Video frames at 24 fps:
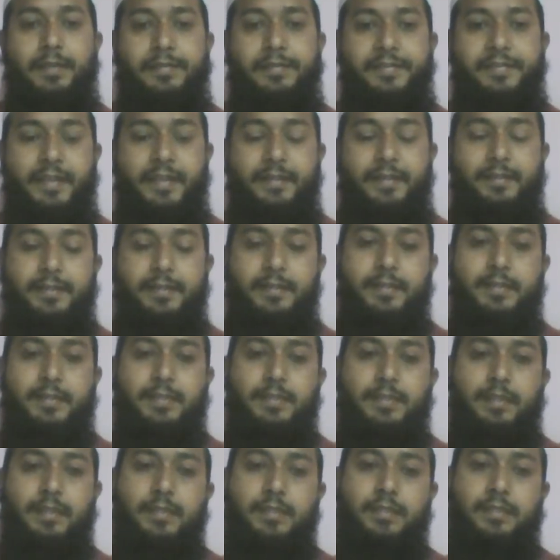techniques,
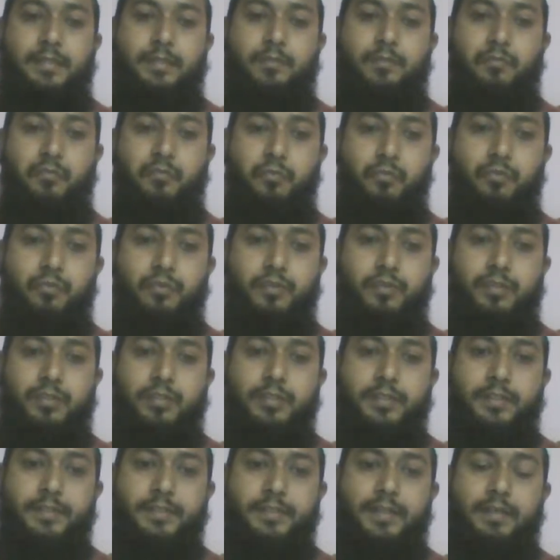his tools
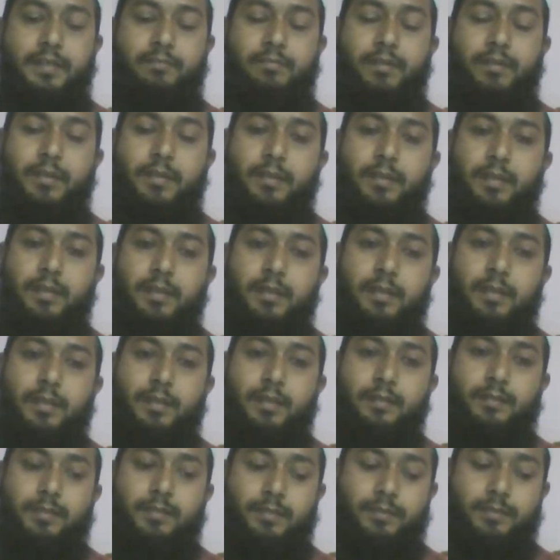designed by
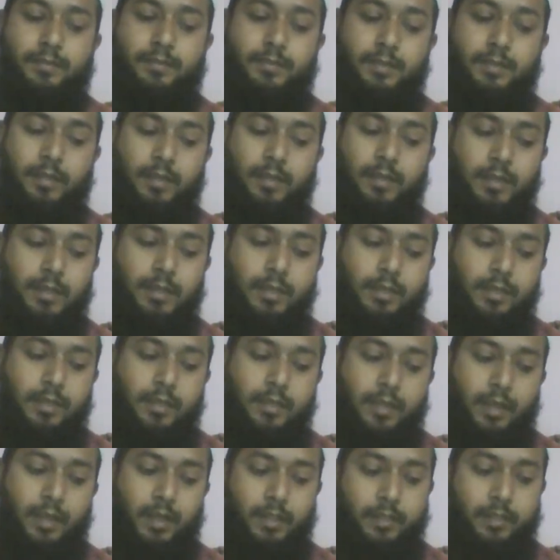that
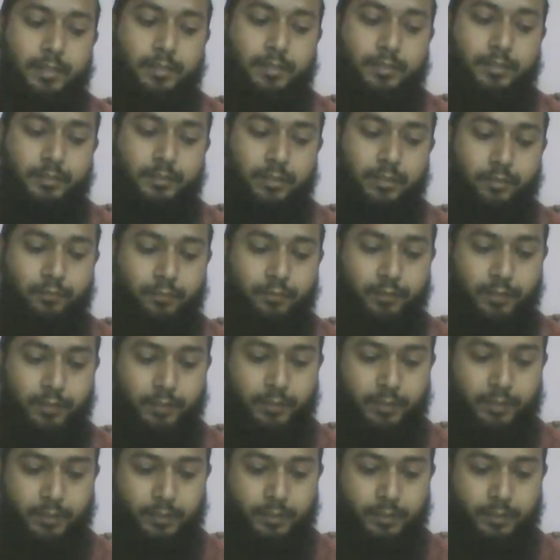Al-Jahwari.